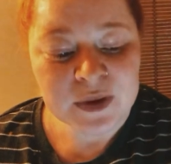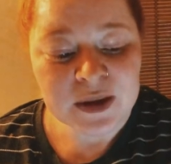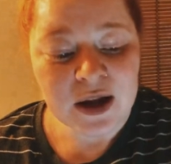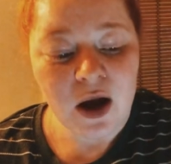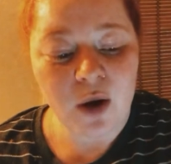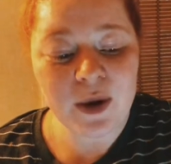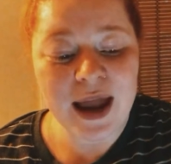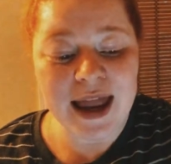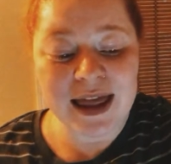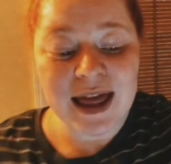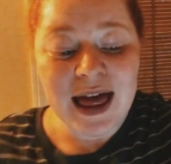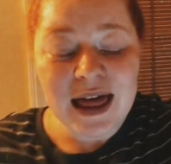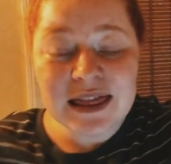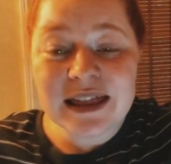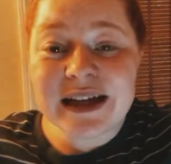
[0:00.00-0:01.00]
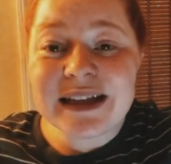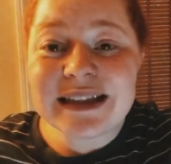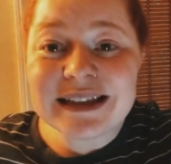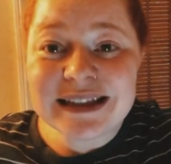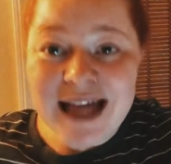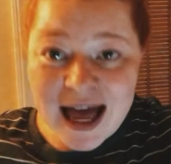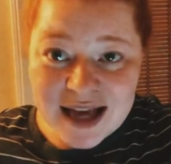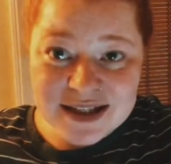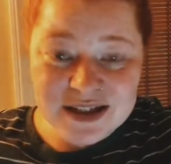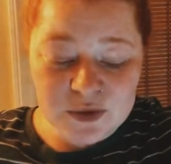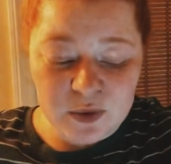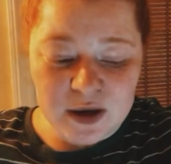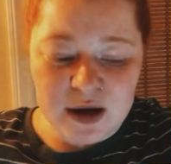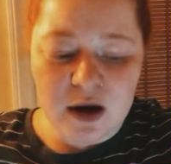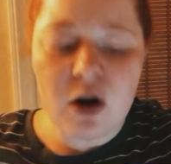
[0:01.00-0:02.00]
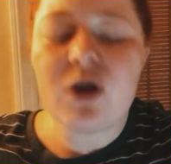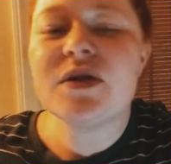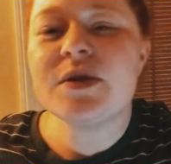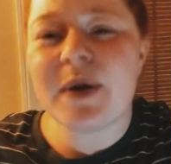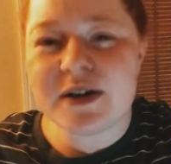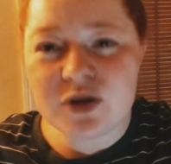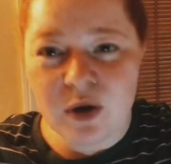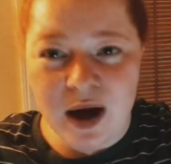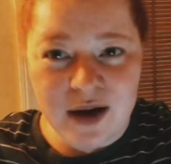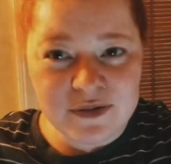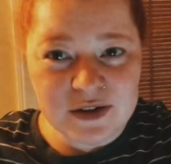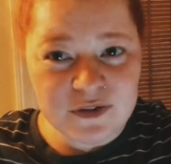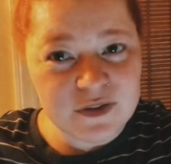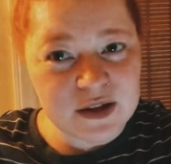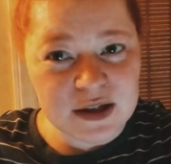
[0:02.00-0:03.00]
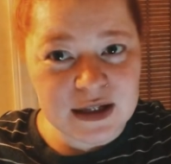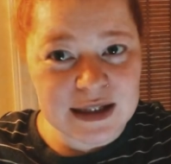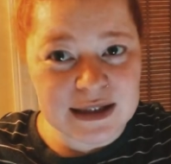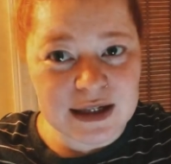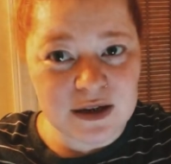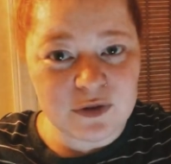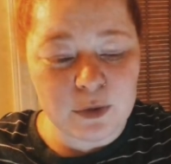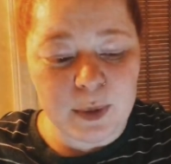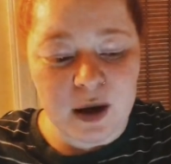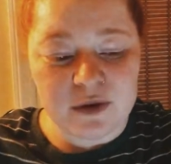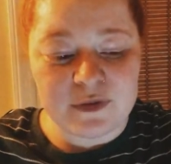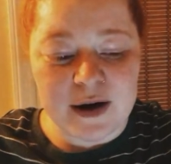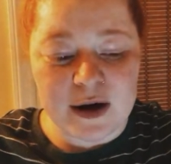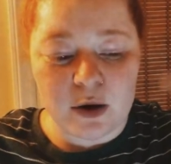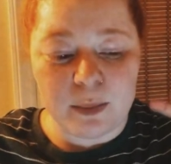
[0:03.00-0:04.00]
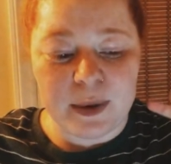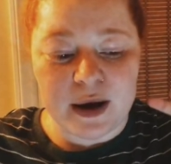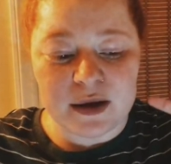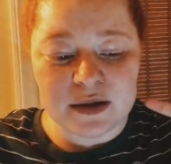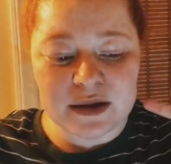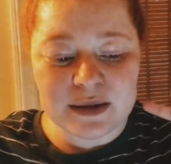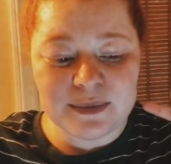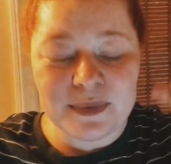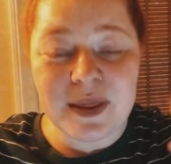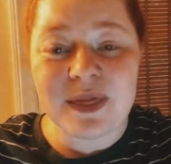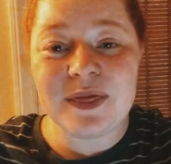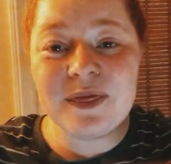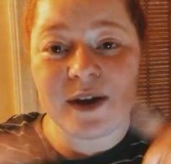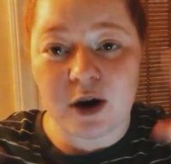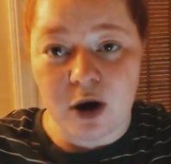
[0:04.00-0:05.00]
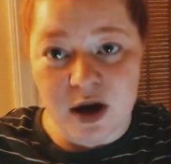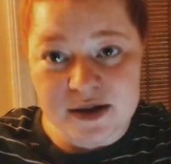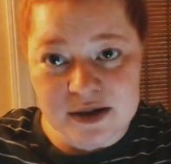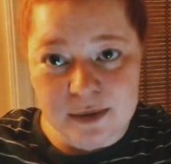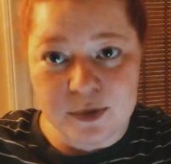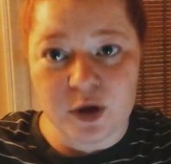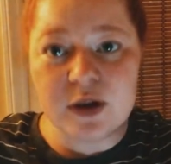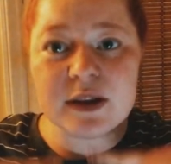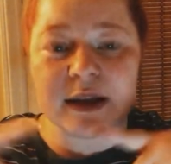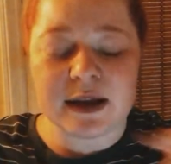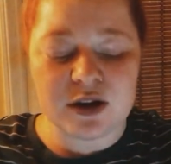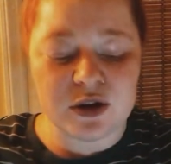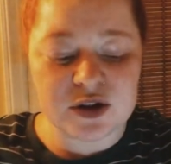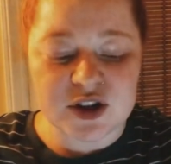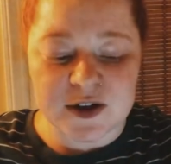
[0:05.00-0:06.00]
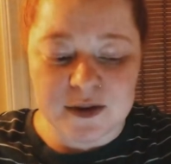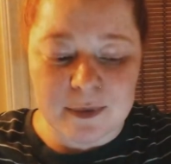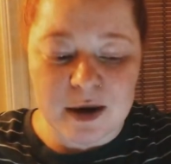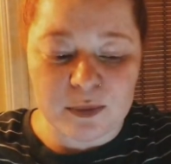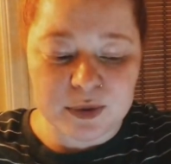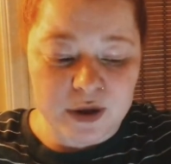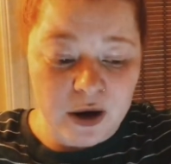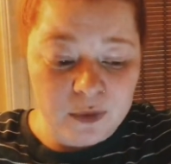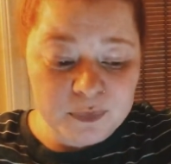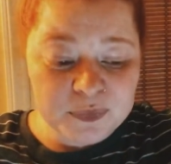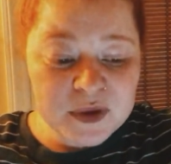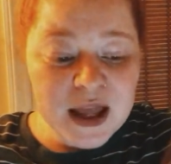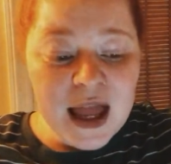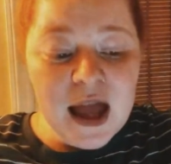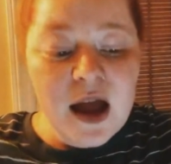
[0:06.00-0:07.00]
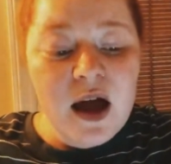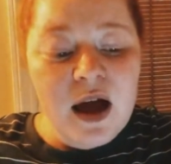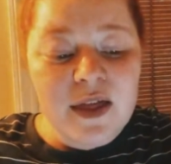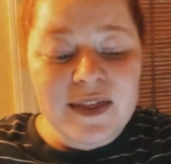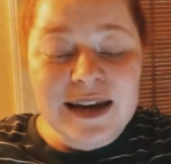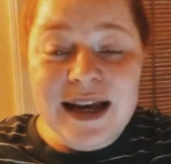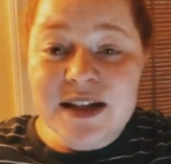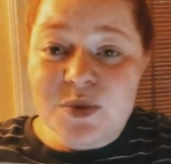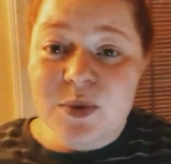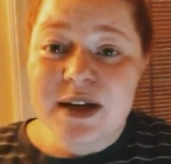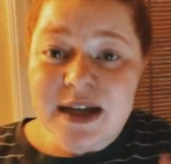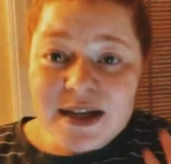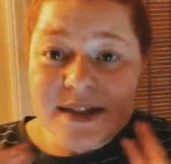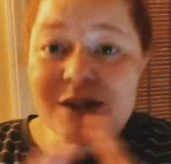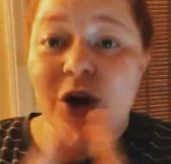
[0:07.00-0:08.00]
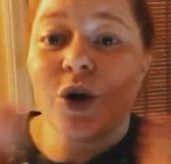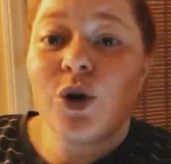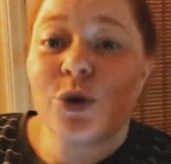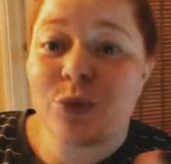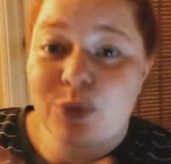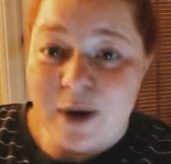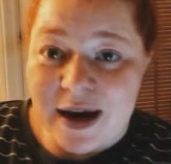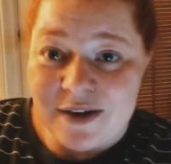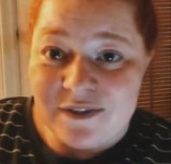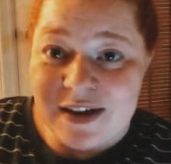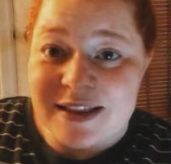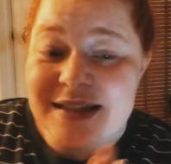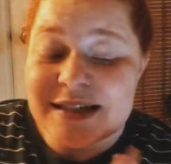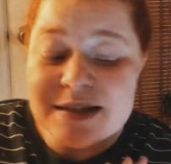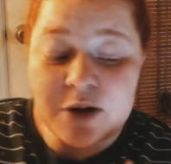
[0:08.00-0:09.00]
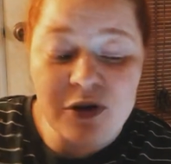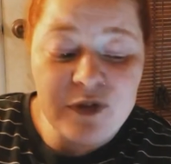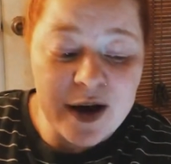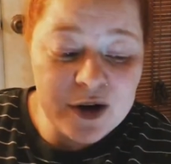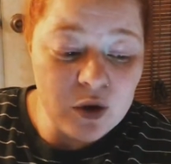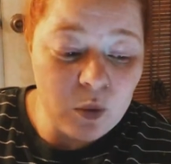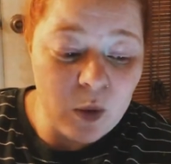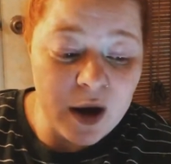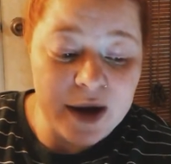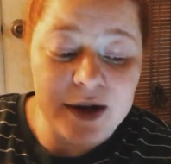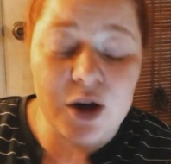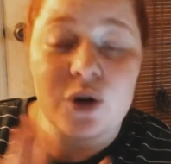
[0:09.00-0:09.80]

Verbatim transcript: Okay, the last one, and also I don't have an affiliate link for Bonfire, but they're awesome. You can you can check them out below. The next one is Gravy. This is our final one.